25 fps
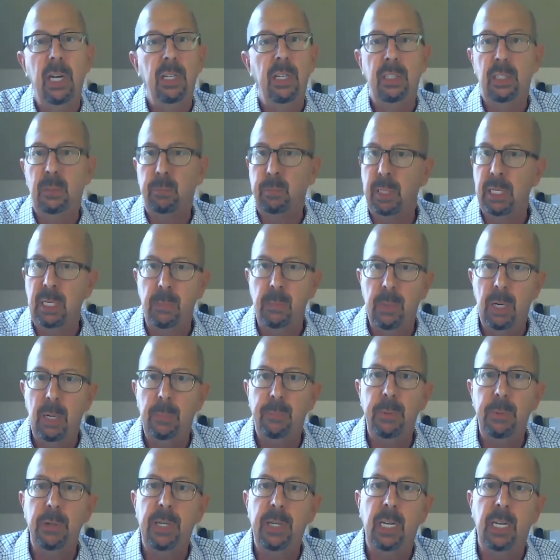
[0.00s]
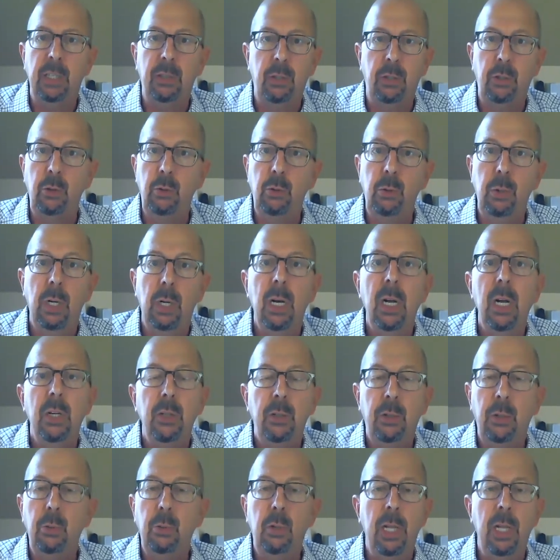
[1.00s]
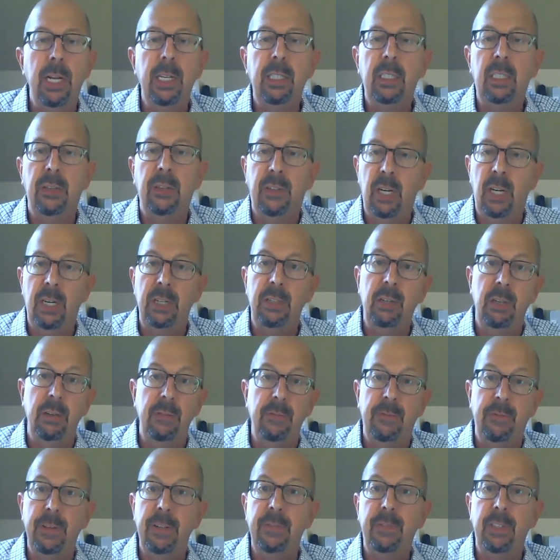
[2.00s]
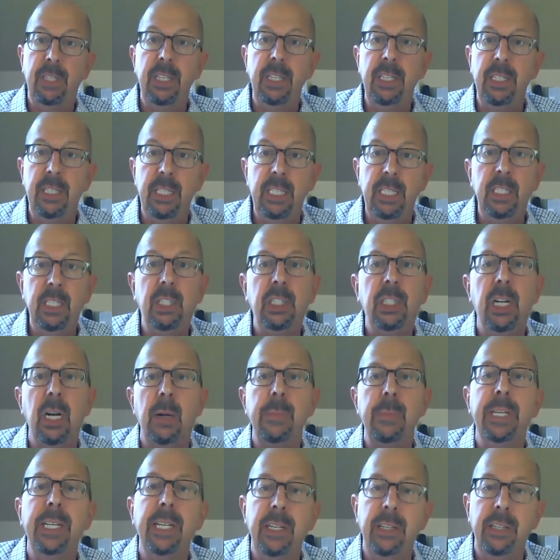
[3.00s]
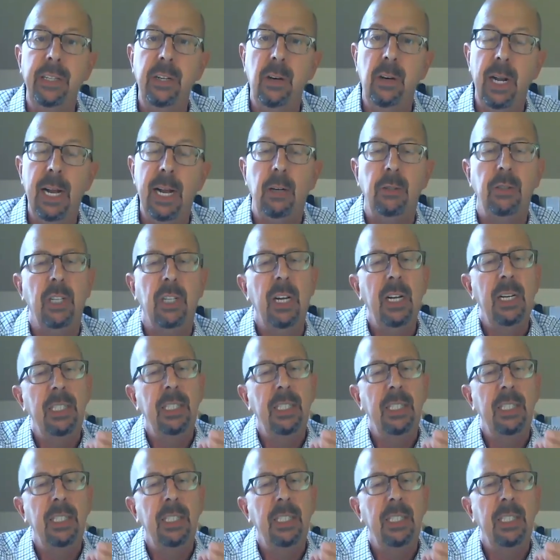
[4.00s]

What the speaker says: Split them up. You got two legs of 115 each coming into your house.